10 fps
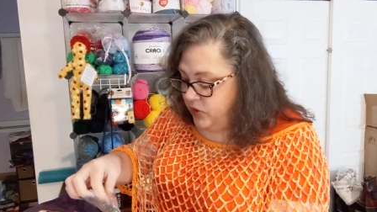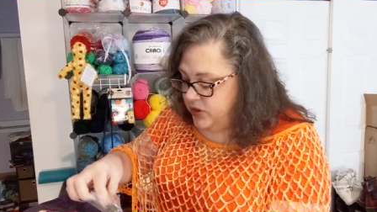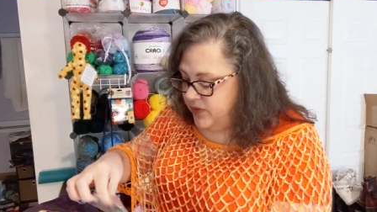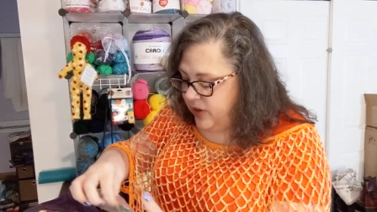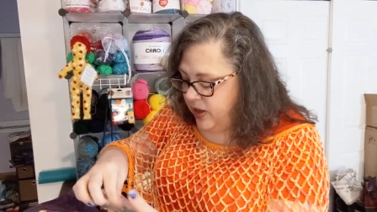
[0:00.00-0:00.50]

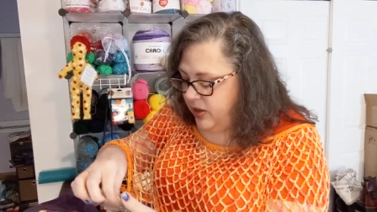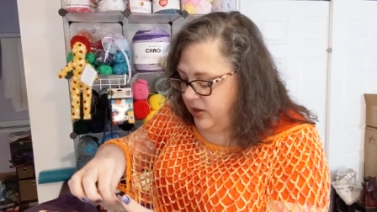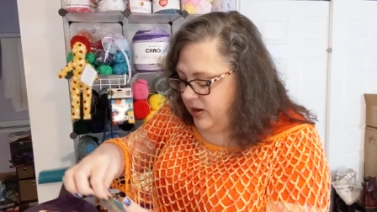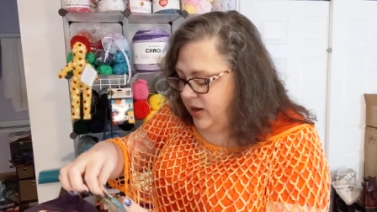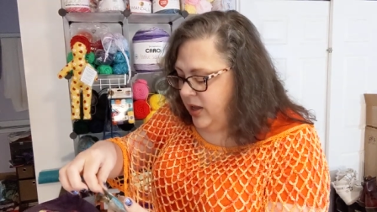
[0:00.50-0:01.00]
First of all,
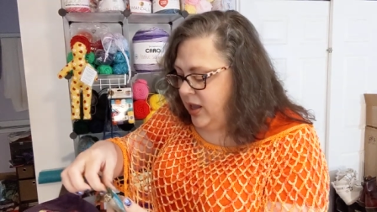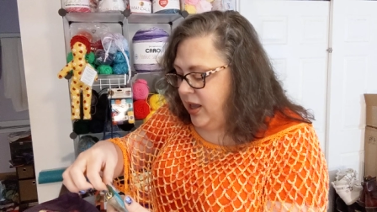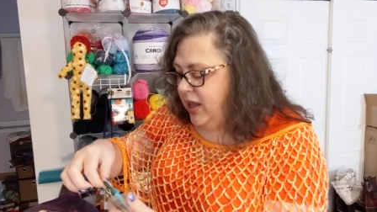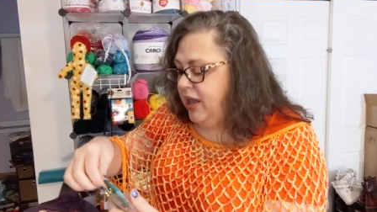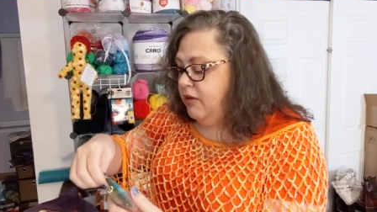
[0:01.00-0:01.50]

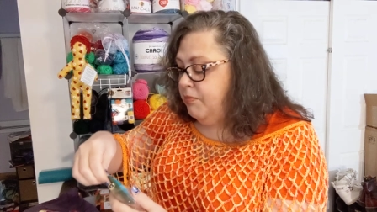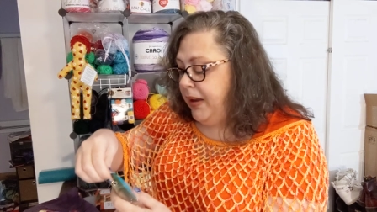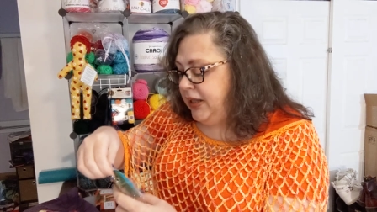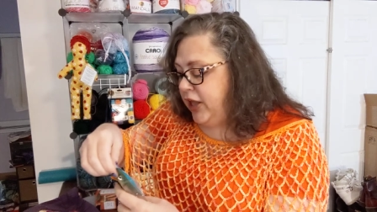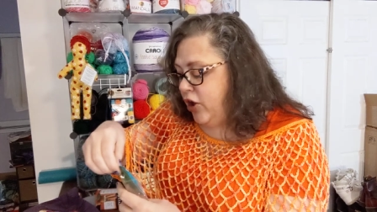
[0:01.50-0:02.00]

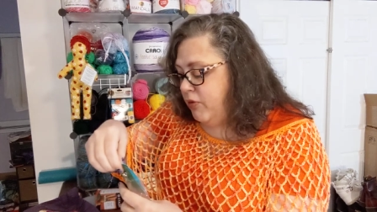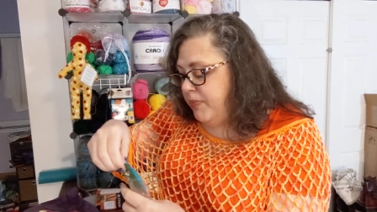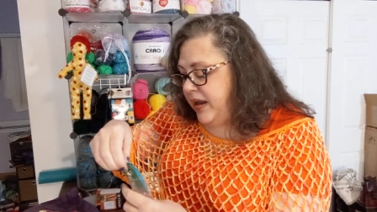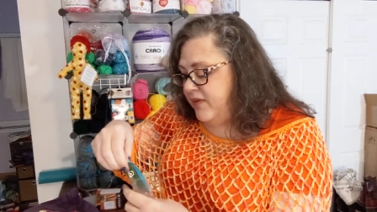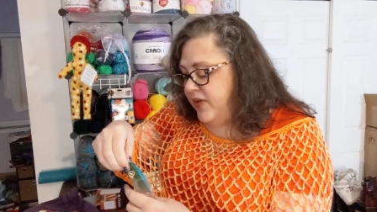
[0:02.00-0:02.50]
Bigelow
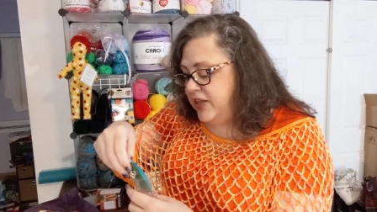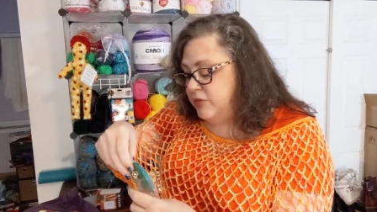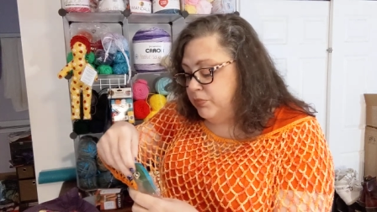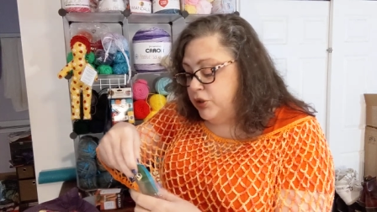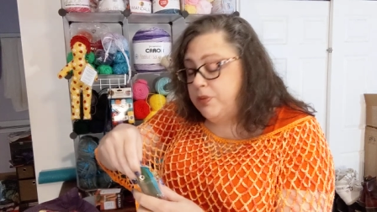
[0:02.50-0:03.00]

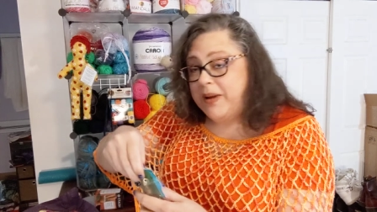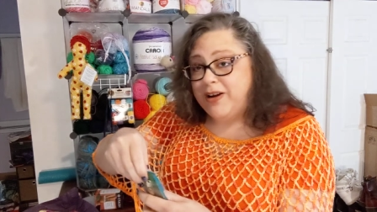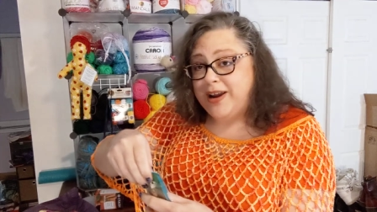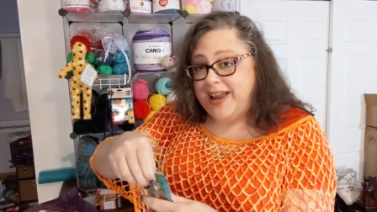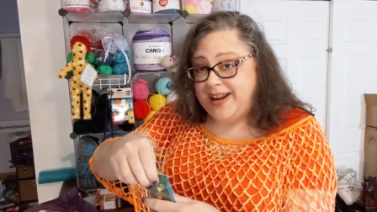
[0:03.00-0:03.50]
Benefits
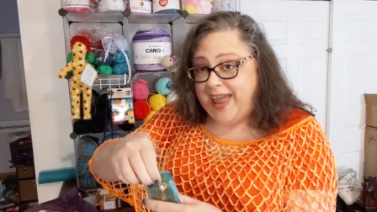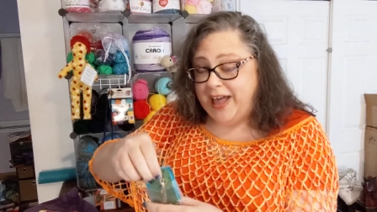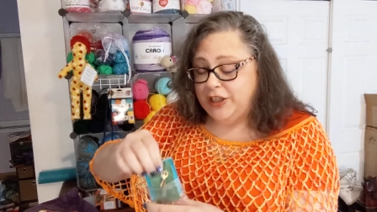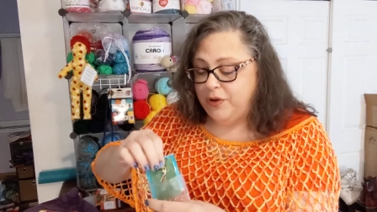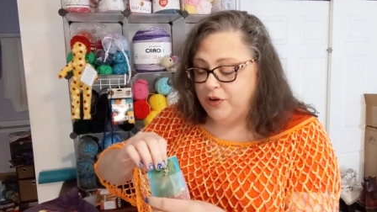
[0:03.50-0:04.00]
Blueberry and
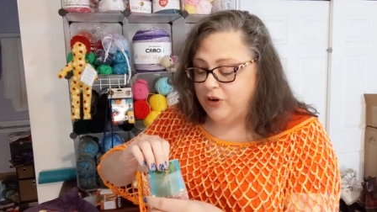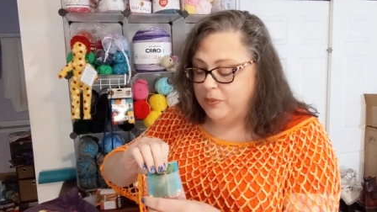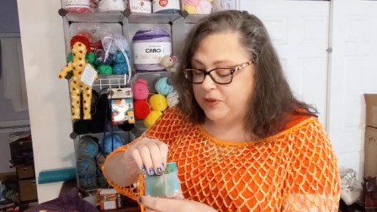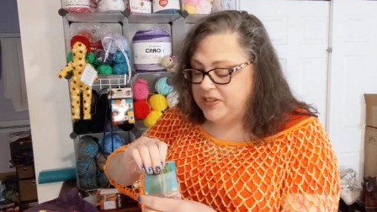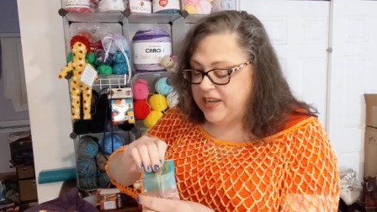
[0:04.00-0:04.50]
Aloe
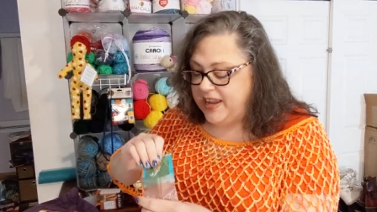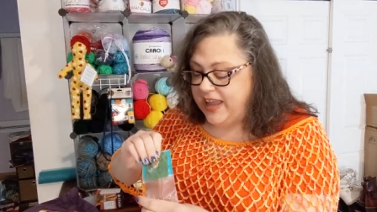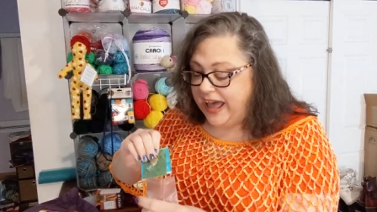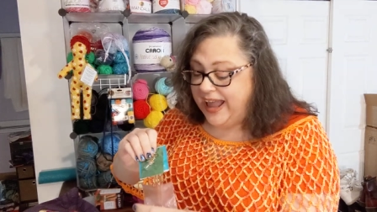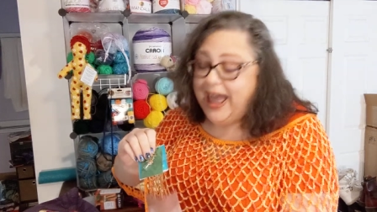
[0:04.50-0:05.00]
Herbal
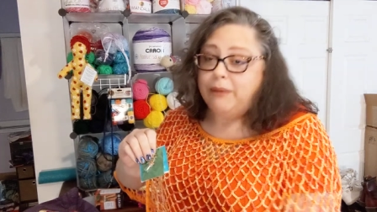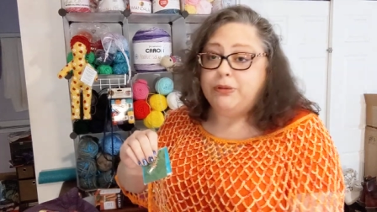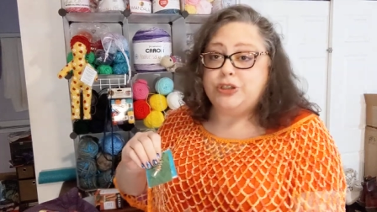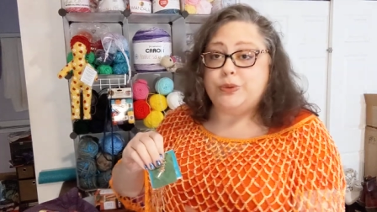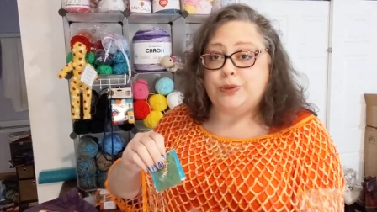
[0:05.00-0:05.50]
Tea. I
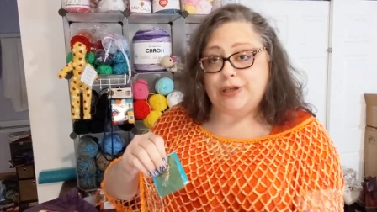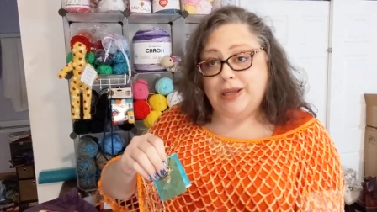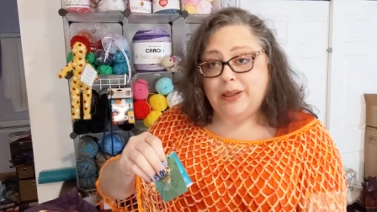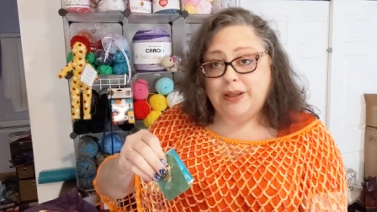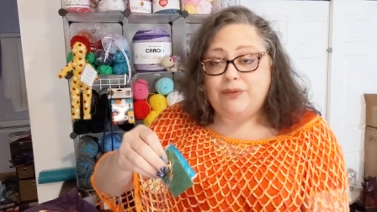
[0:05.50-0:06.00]
happen to
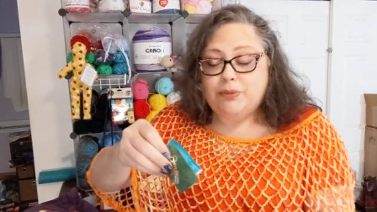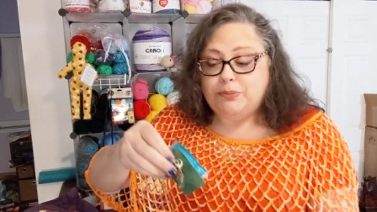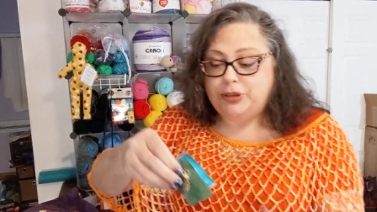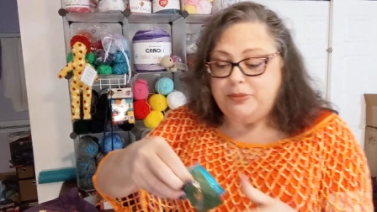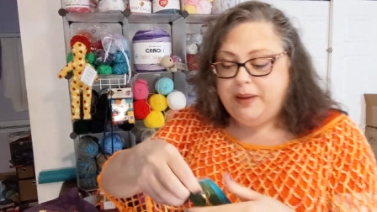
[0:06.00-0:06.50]
love
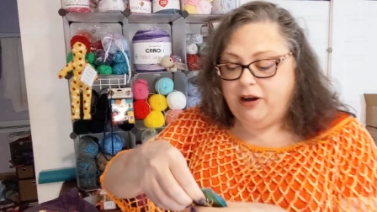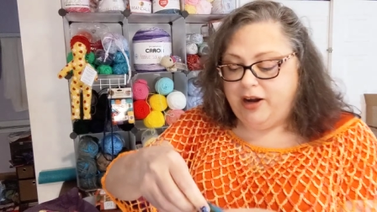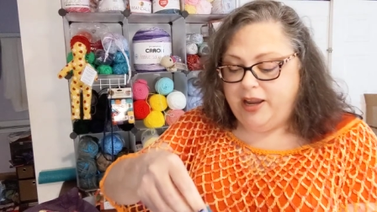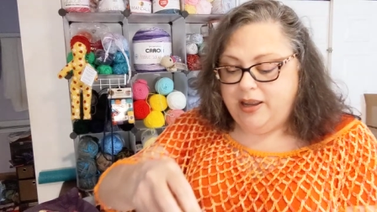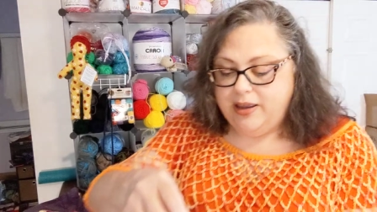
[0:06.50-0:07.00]

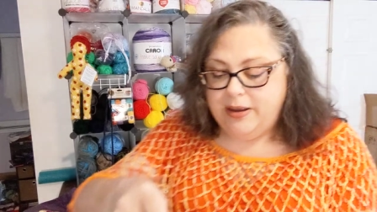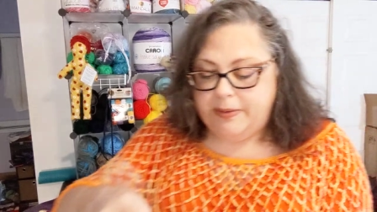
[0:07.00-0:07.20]
blueberry.